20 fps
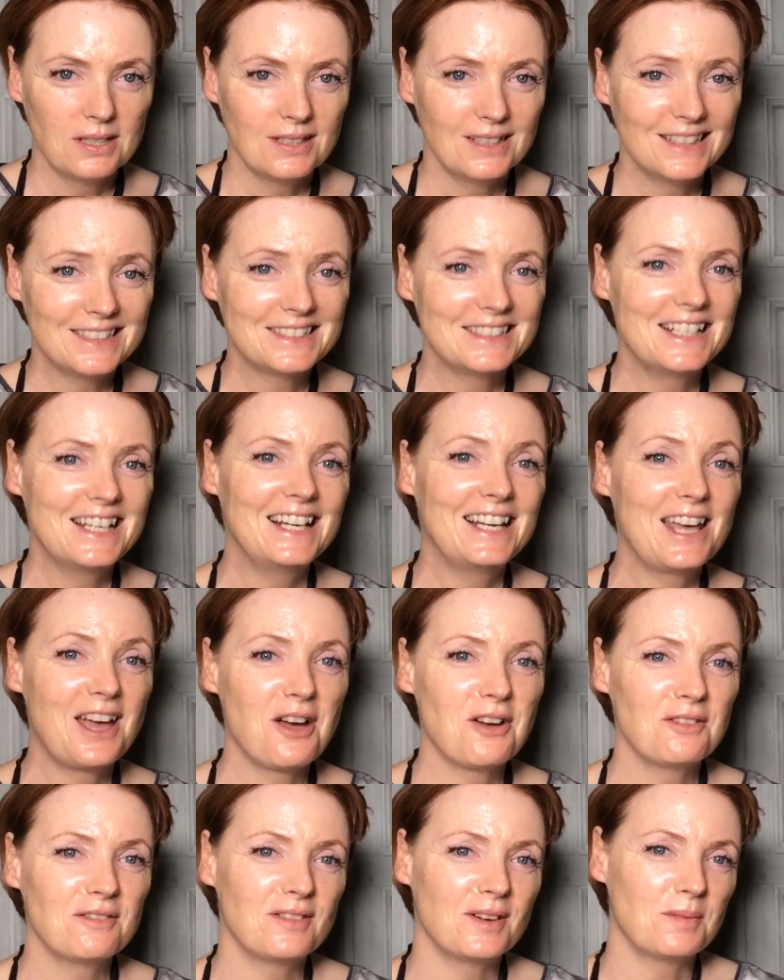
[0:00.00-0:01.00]
It's nearly
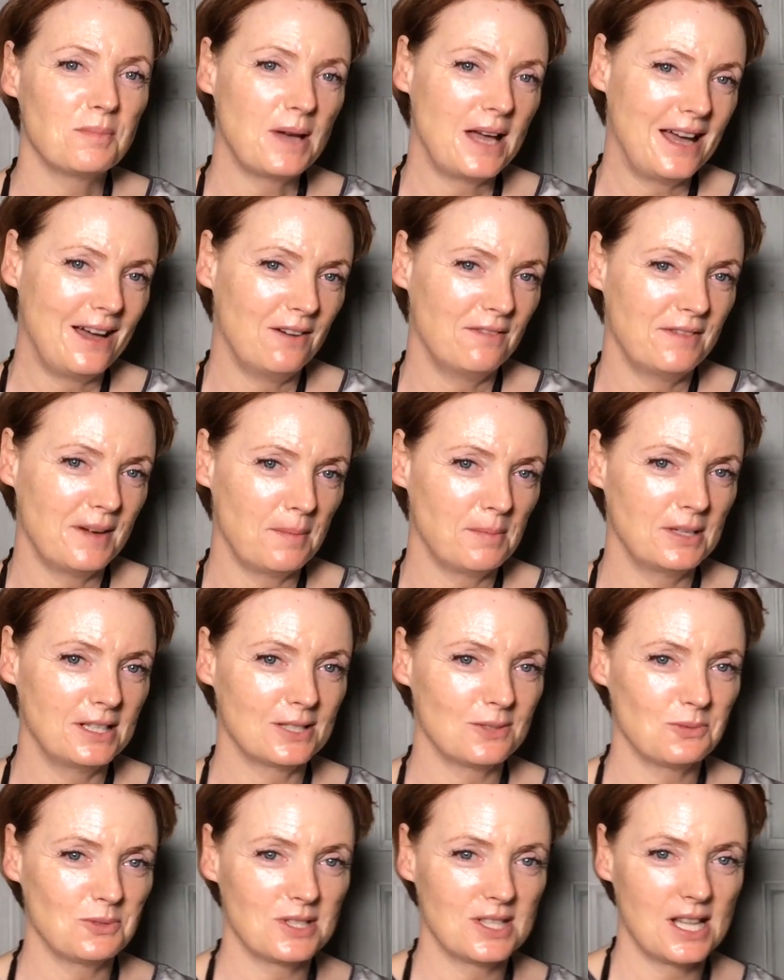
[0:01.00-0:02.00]
over, but how
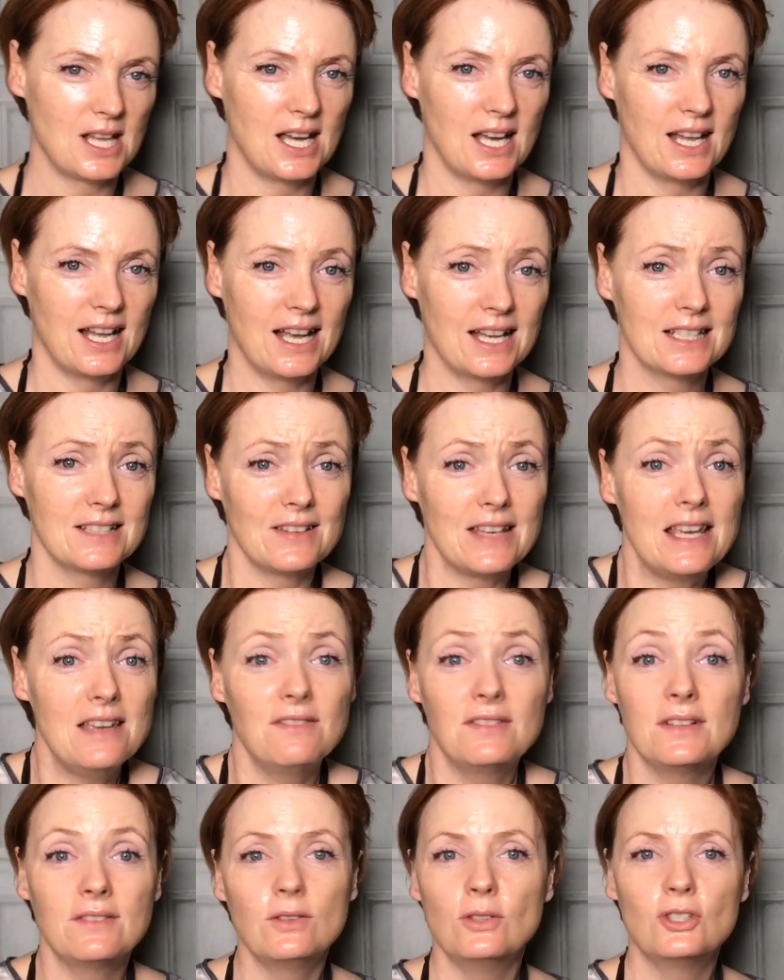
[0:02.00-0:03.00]
fabulous was that?
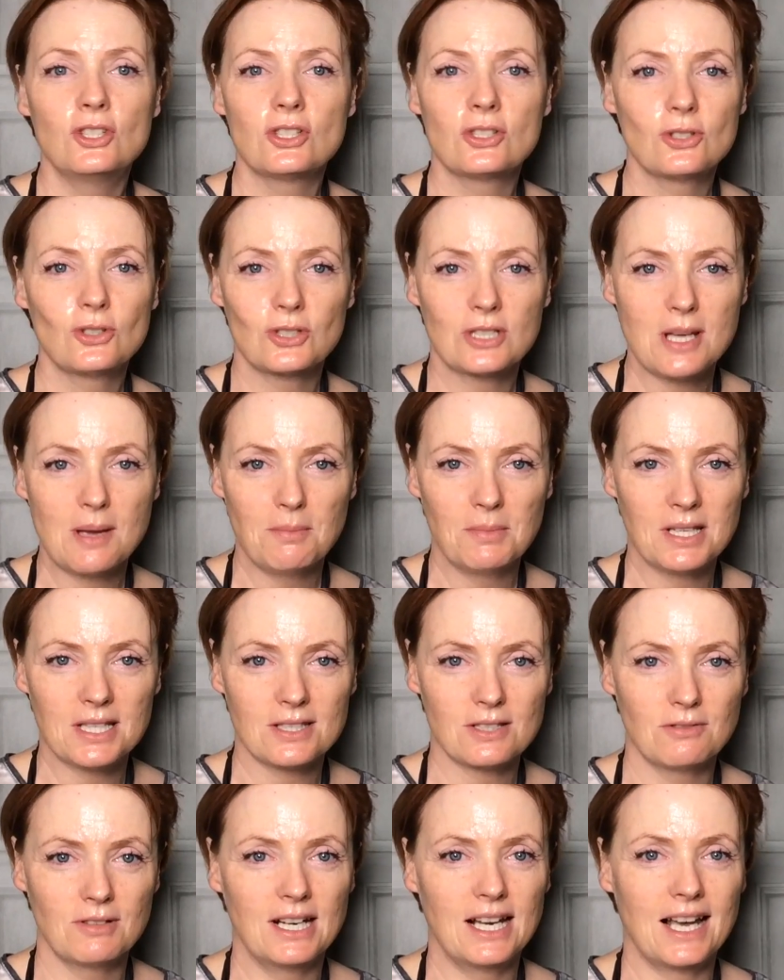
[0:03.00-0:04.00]
Even if you just took 10 minutes
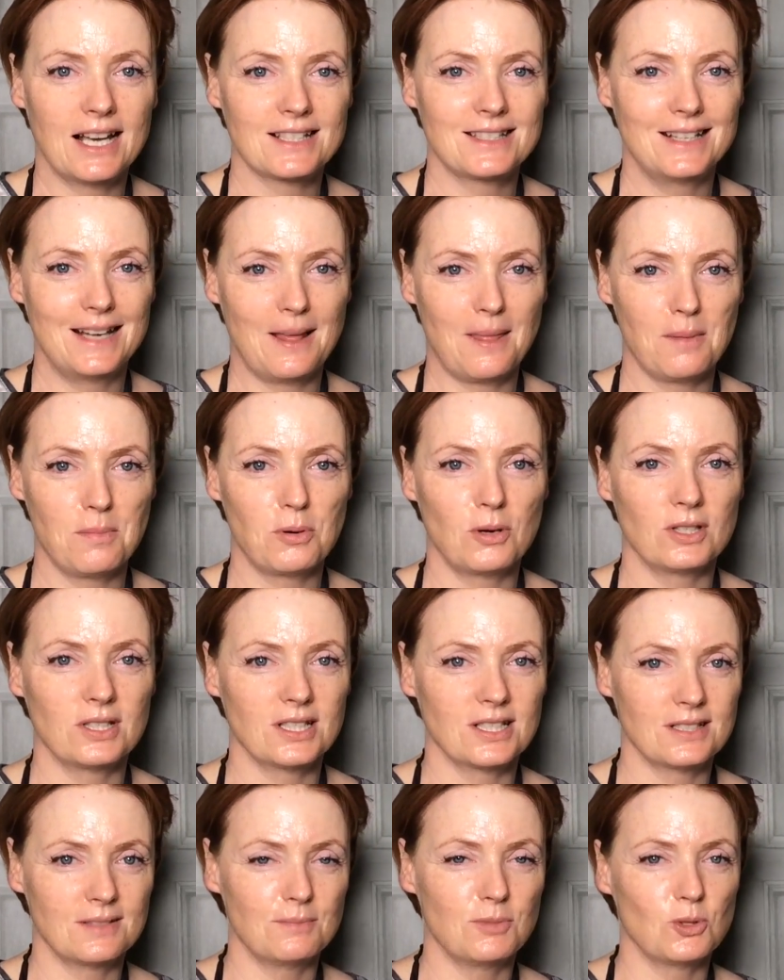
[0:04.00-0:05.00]
to relax and let the
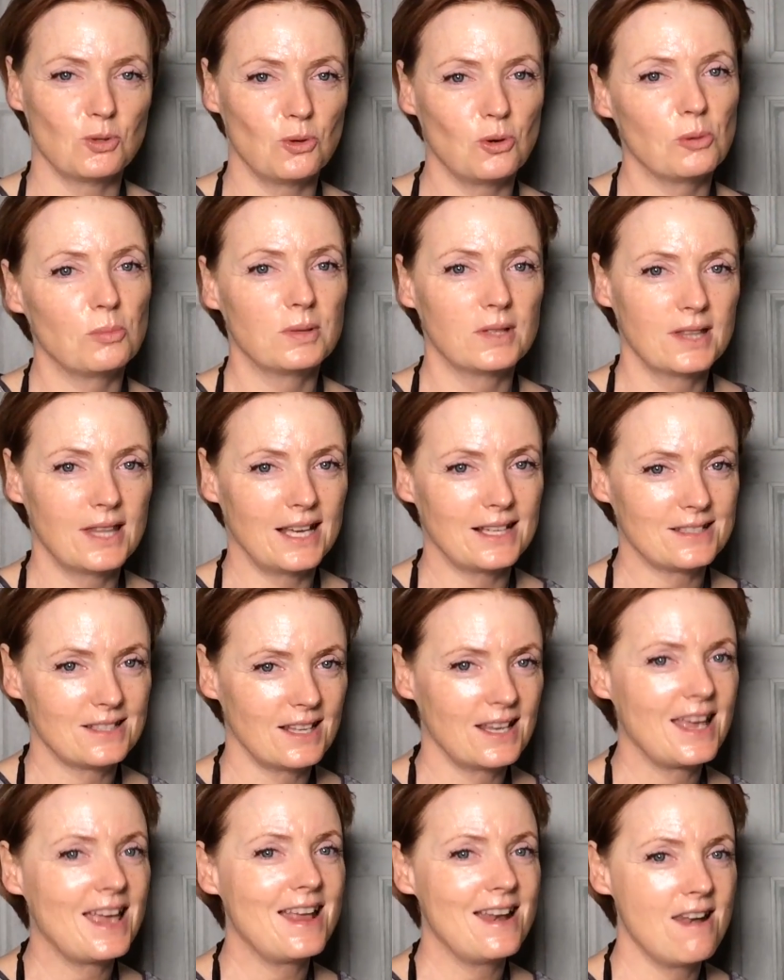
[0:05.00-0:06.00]
product absorb, that's
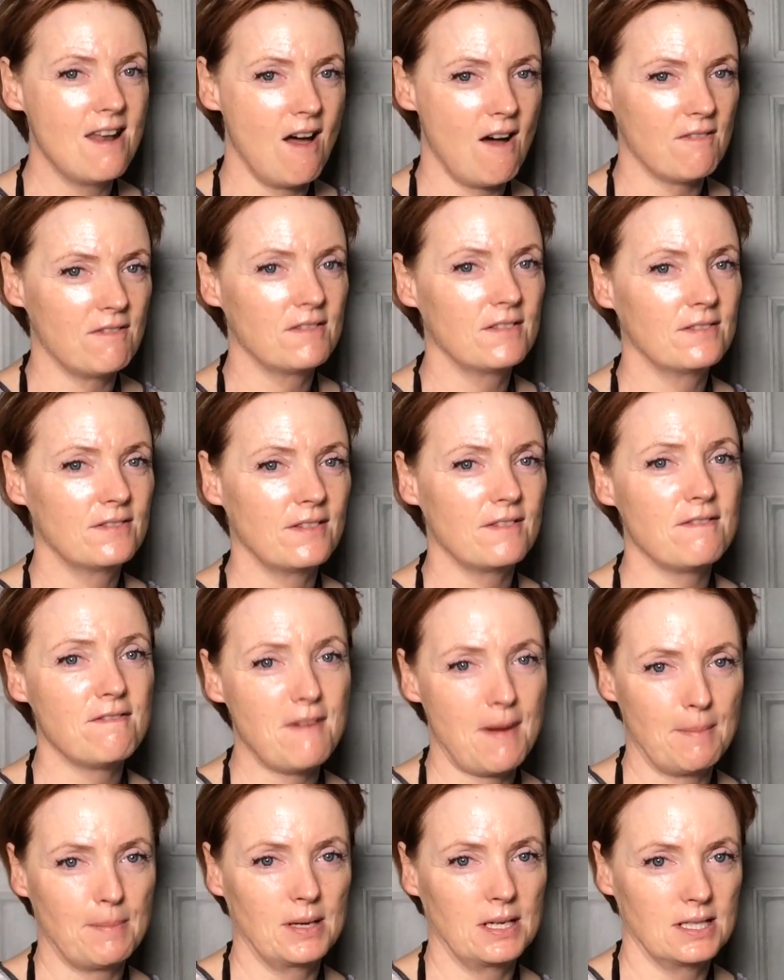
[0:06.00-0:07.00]
enough for
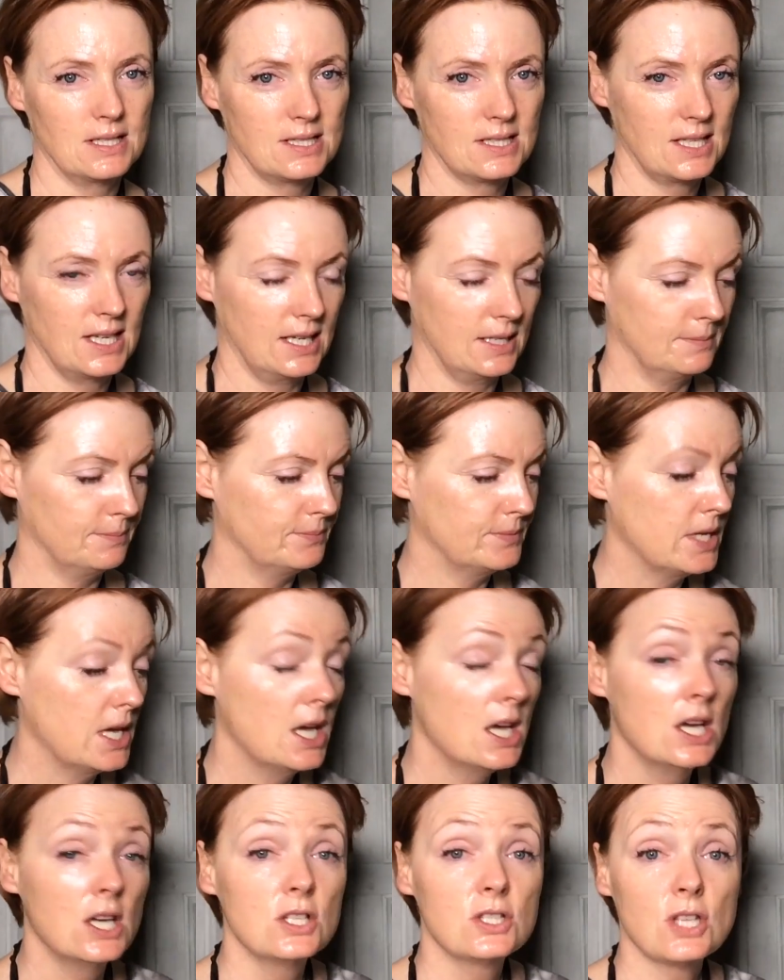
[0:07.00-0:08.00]
fabulous skin.
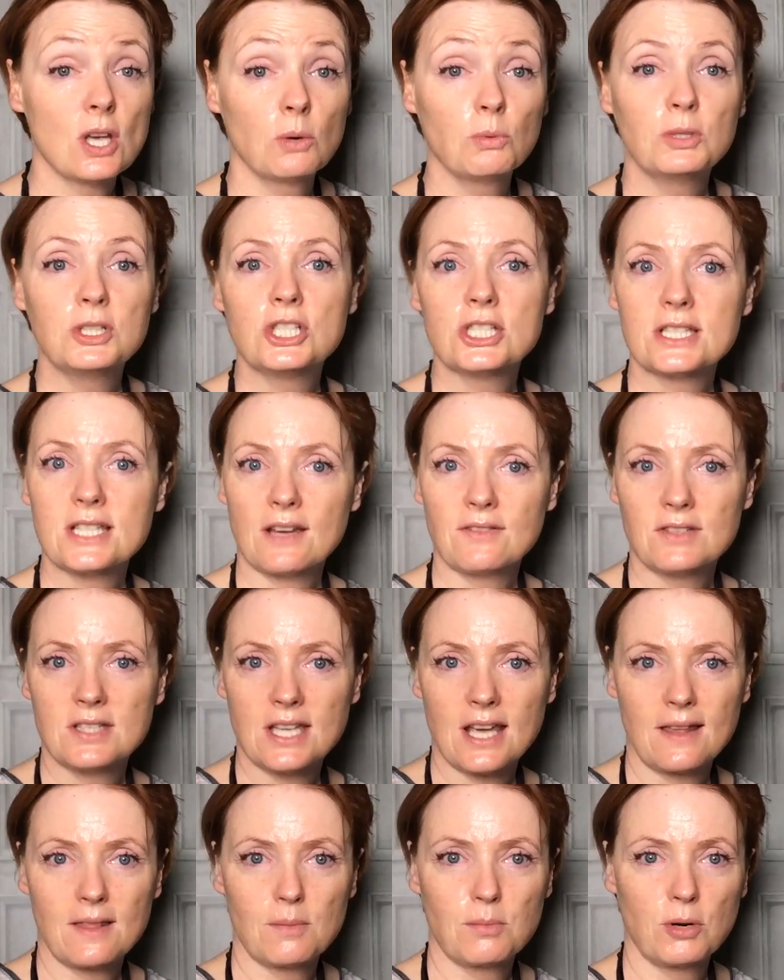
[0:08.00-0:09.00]
So we just have to
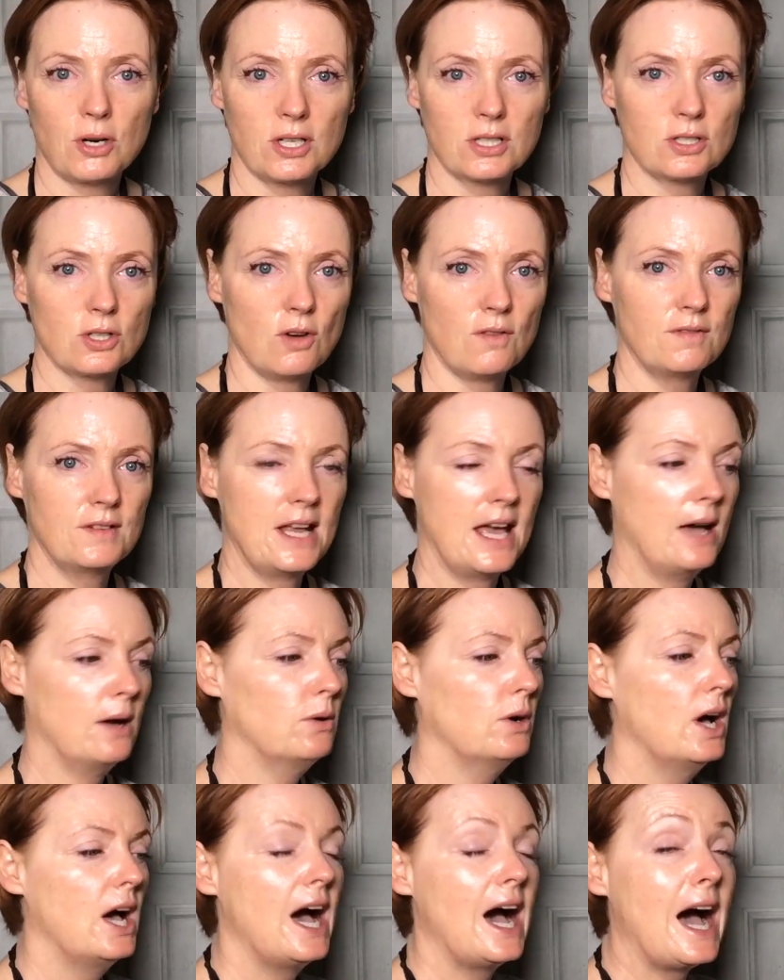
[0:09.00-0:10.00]
take the product off
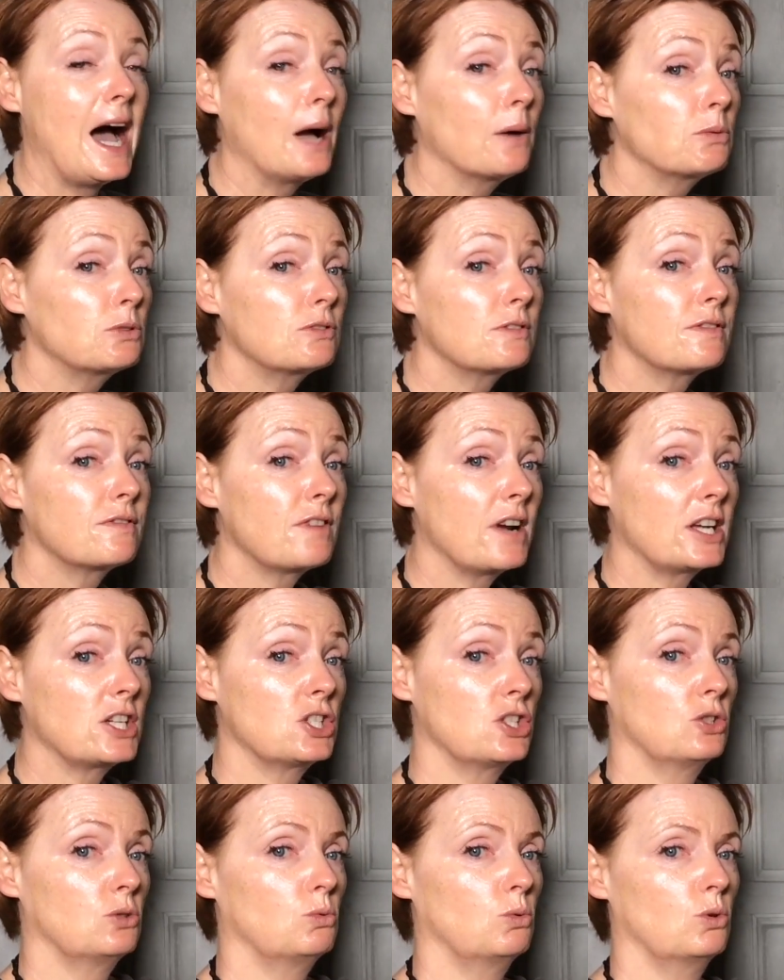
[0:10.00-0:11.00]
now. I would
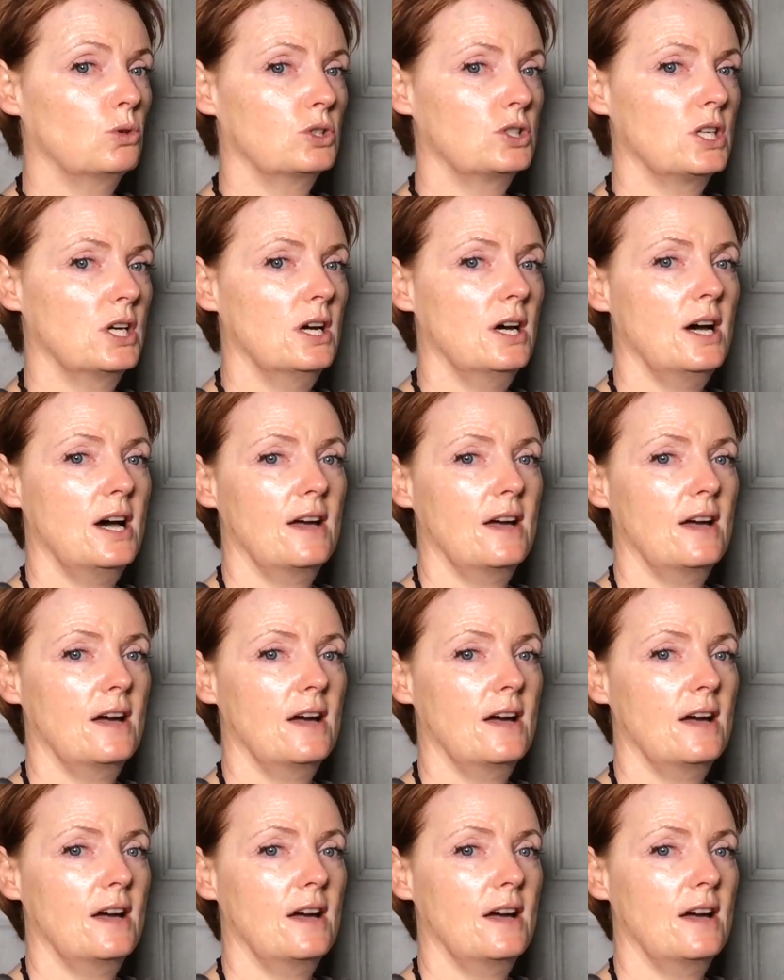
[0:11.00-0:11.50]
refresh your water.